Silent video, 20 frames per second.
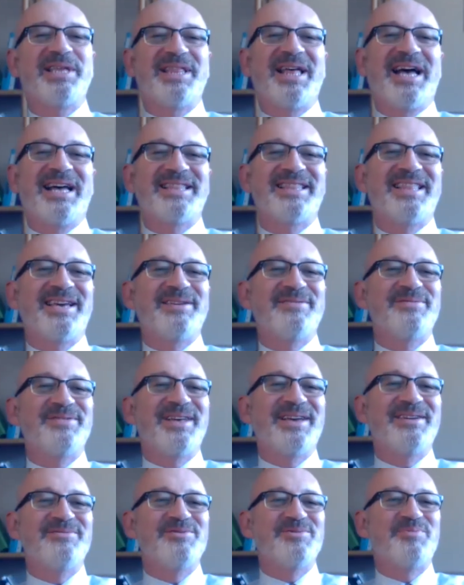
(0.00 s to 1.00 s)
that, they,
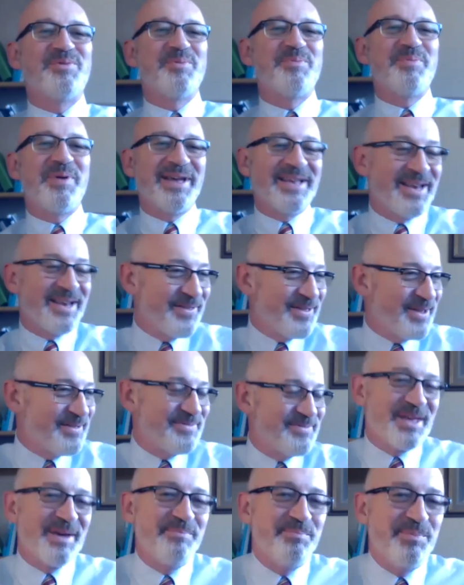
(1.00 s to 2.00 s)
they were you know, the,
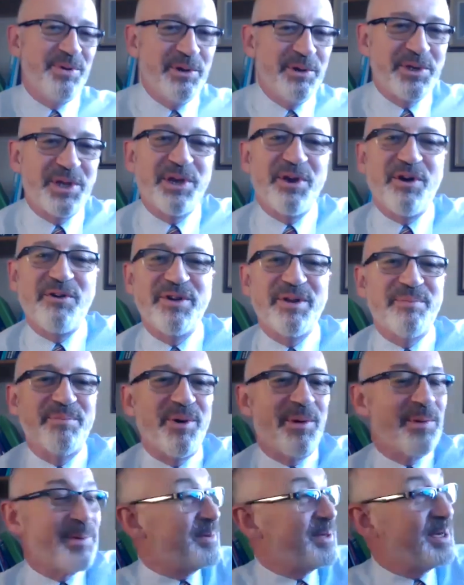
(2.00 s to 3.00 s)
the beauty of it
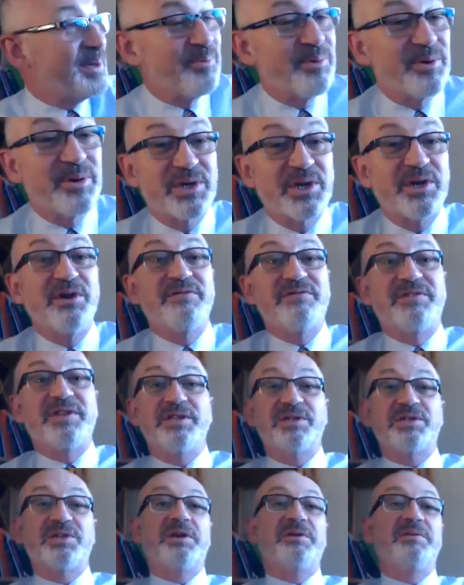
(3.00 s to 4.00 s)
probably preserved
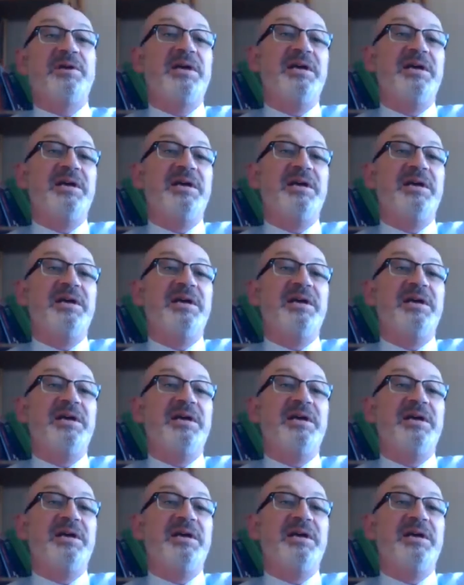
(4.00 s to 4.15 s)
it. So,